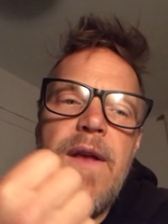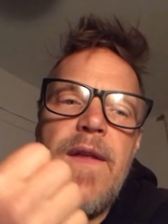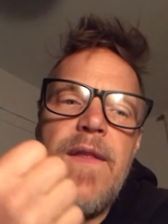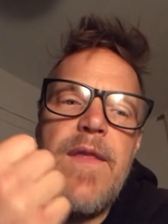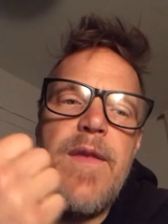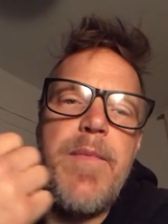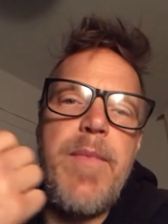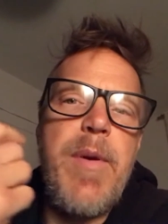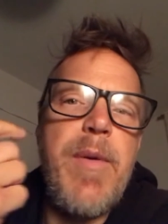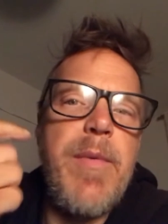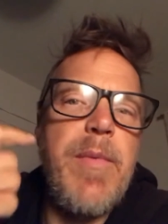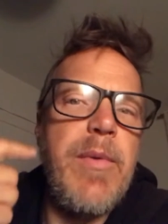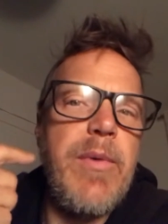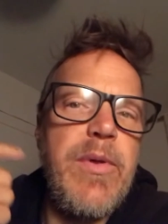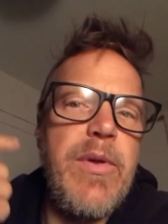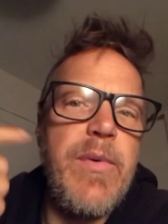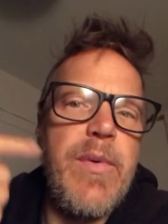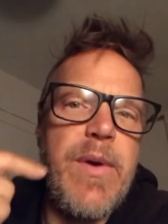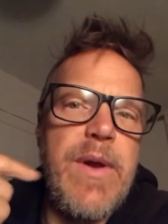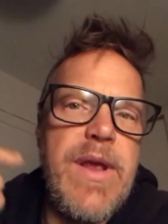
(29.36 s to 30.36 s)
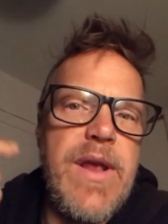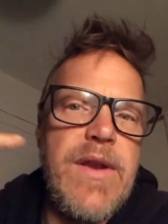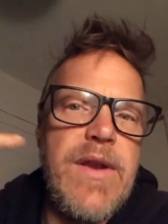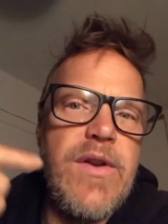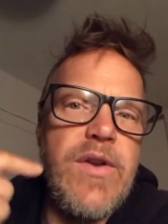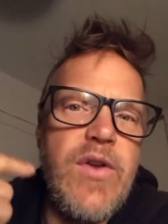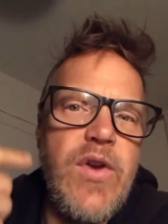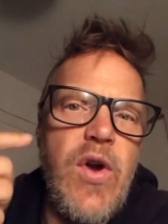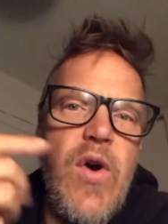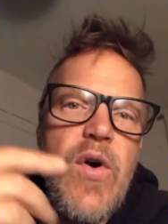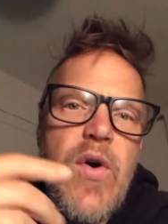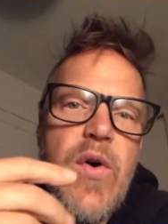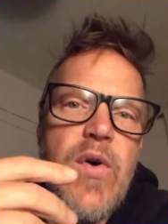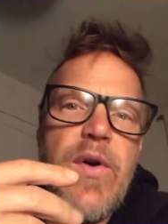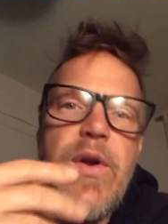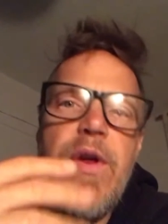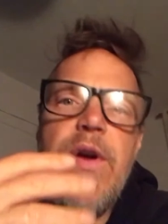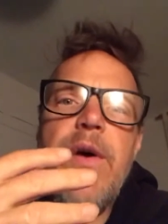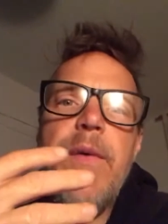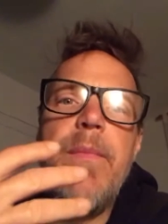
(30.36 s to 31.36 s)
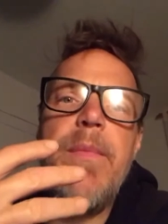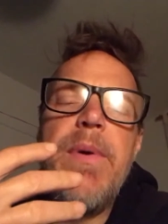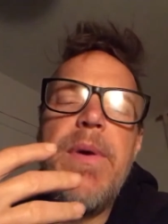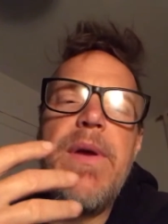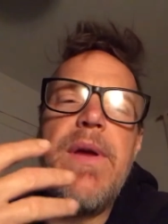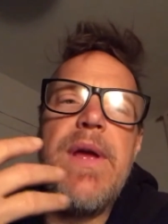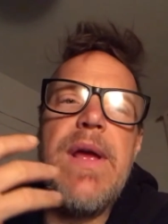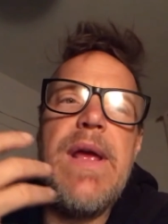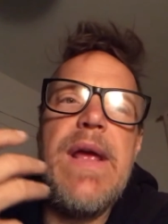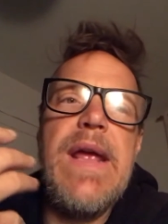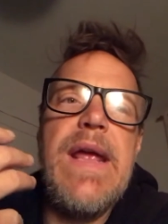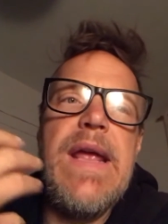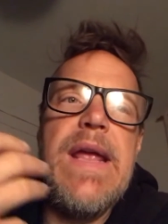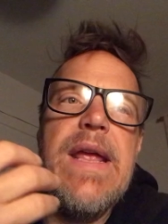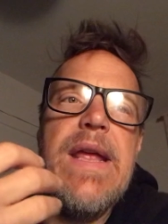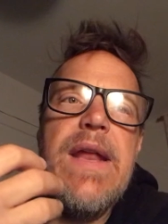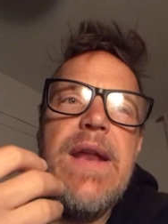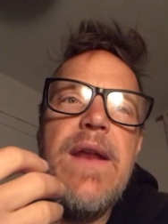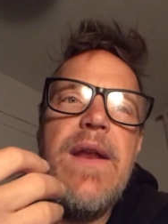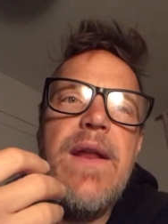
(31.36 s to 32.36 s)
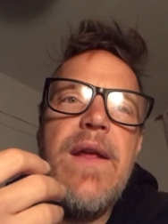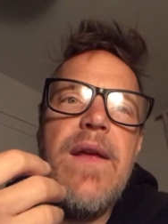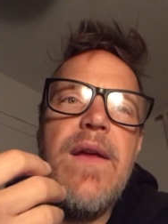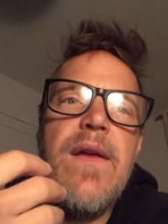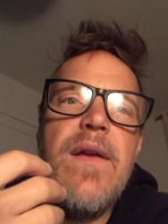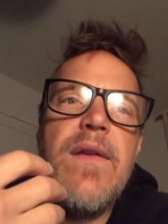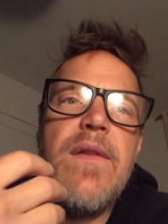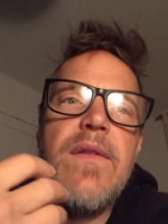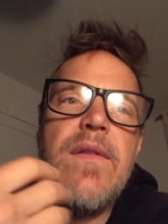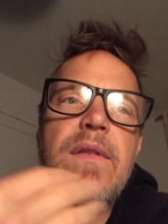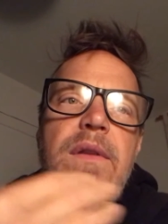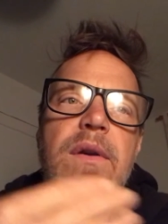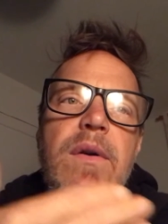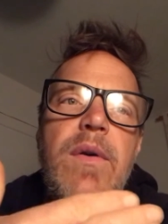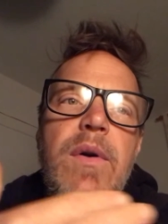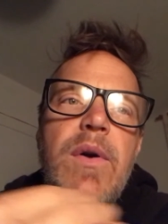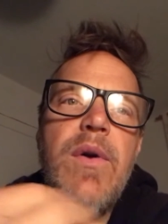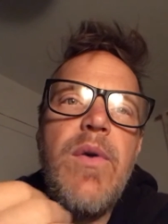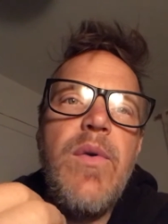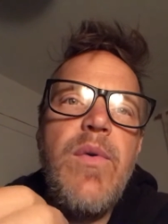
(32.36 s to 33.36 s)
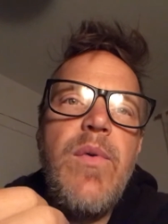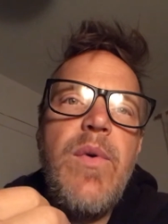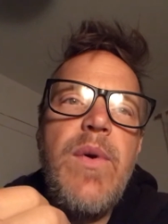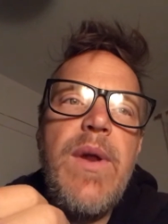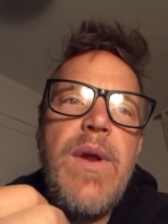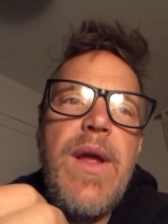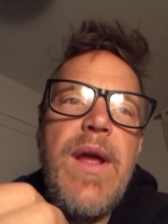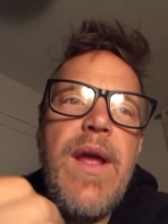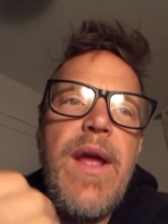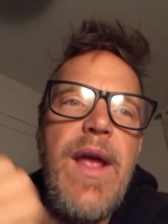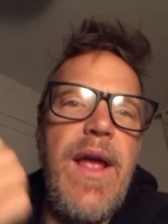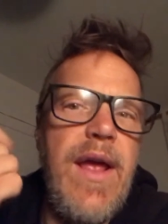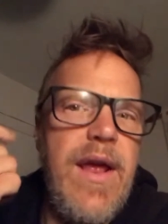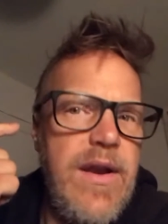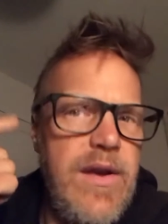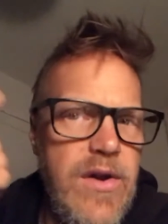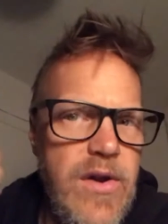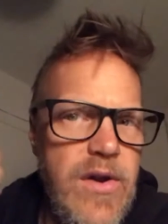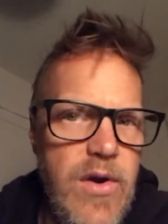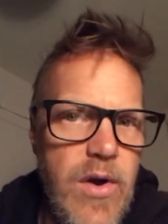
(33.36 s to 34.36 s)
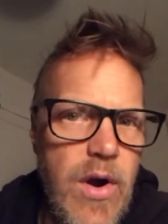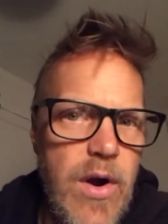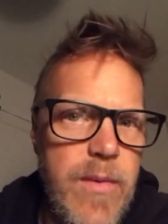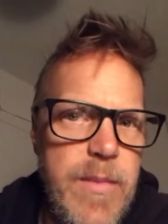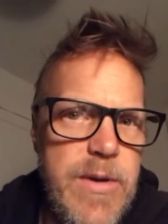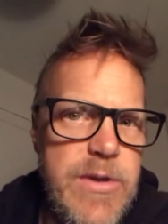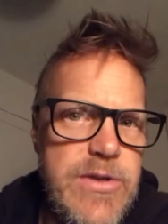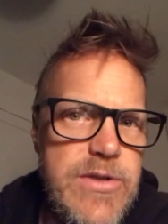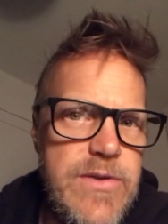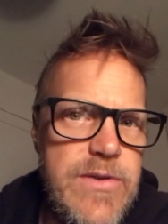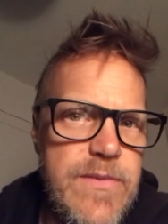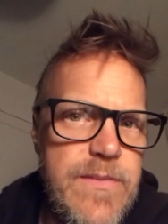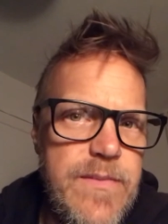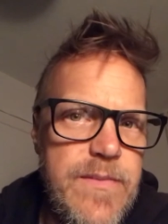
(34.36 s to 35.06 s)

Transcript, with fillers: the people that were getting caught up in their own head garbage.